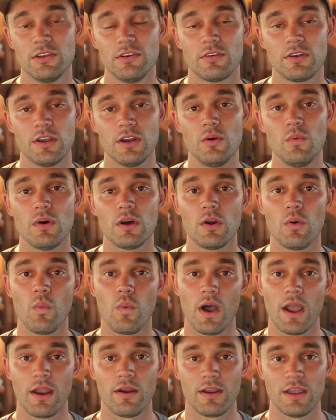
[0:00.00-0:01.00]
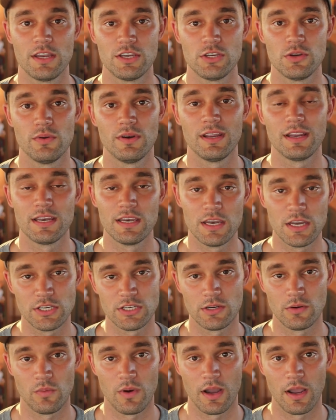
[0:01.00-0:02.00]
you're gonna wanna wire it into an
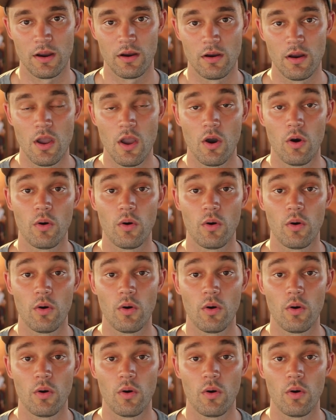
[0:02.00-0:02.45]
ignition wire